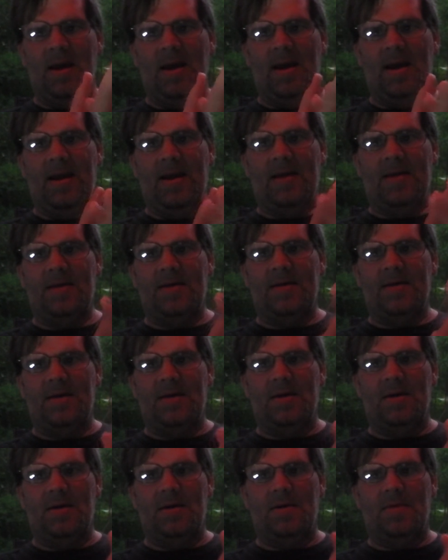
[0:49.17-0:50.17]
and.
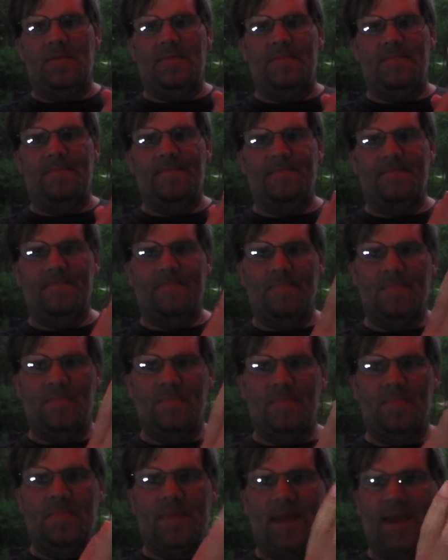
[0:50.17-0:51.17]
Um,
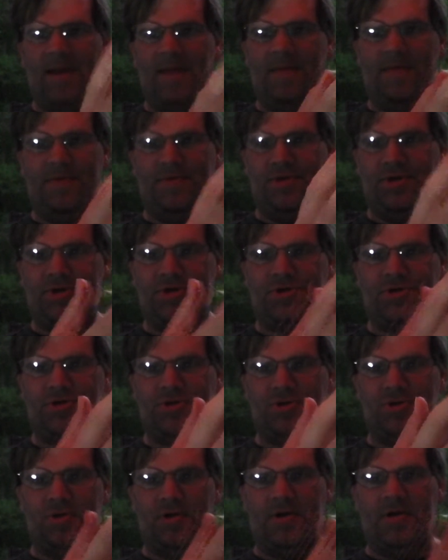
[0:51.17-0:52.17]
they she's just
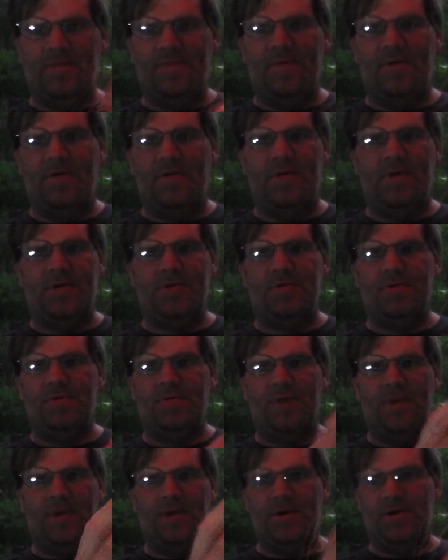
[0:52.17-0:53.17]
doing like a fundraiser
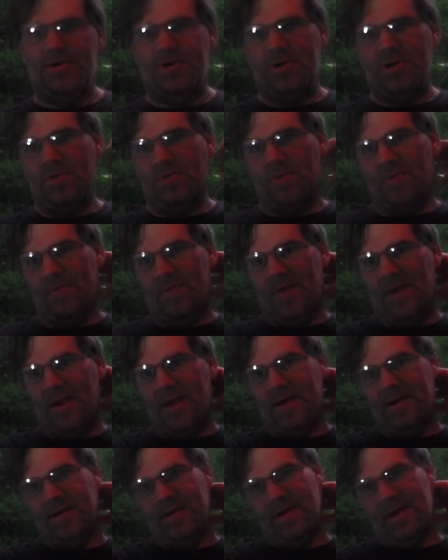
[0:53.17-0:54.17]
thing, a charitable thing,